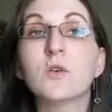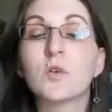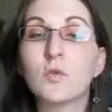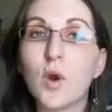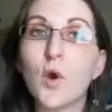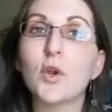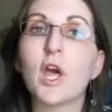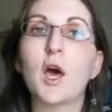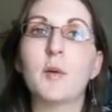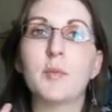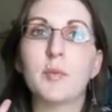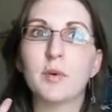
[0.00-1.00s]

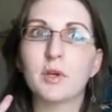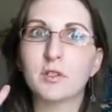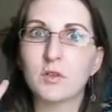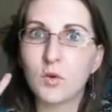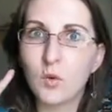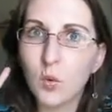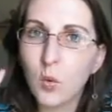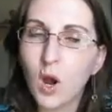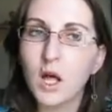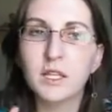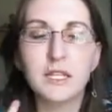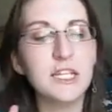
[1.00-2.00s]
grown-up
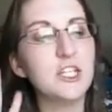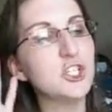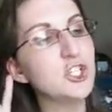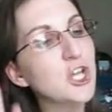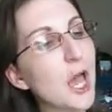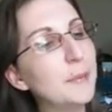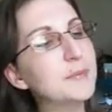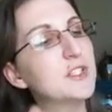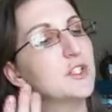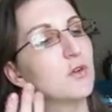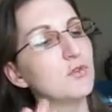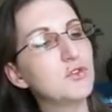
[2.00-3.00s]
quality
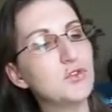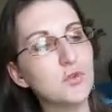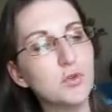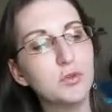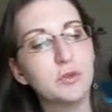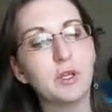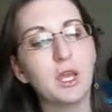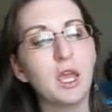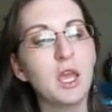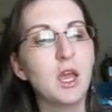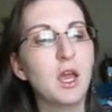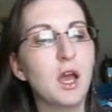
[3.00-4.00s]
gemstone jewelry
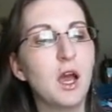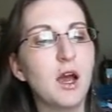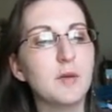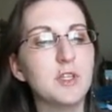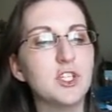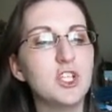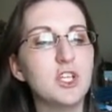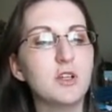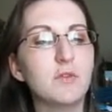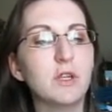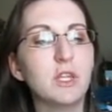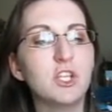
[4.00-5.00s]
that she
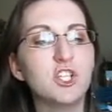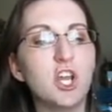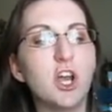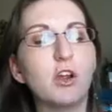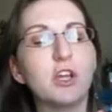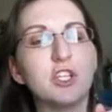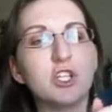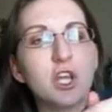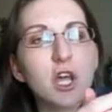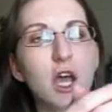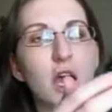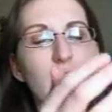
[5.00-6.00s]
could really cherish.
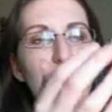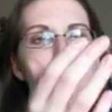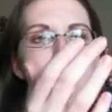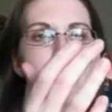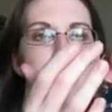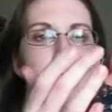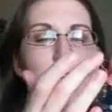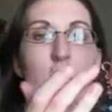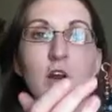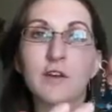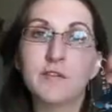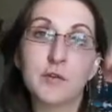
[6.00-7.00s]
These
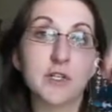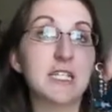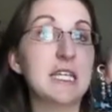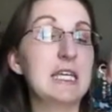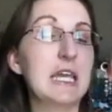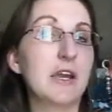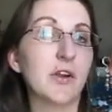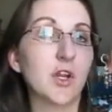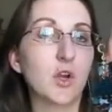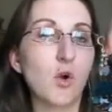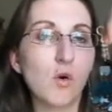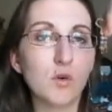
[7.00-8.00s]
are in 14
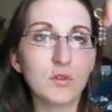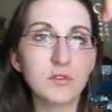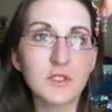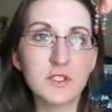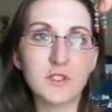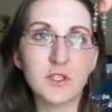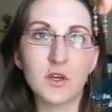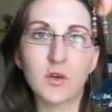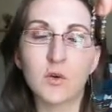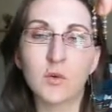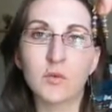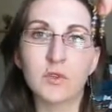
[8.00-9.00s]
karat gold,
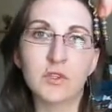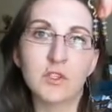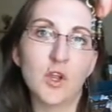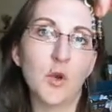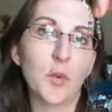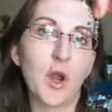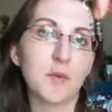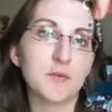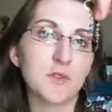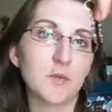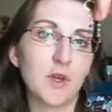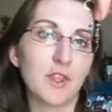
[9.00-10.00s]
so no
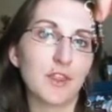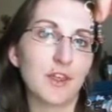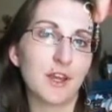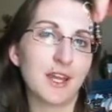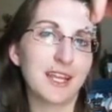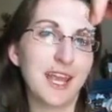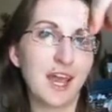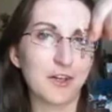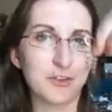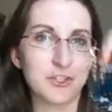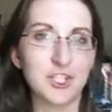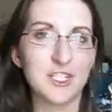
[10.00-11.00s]
problems with any
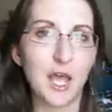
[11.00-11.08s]
allergies,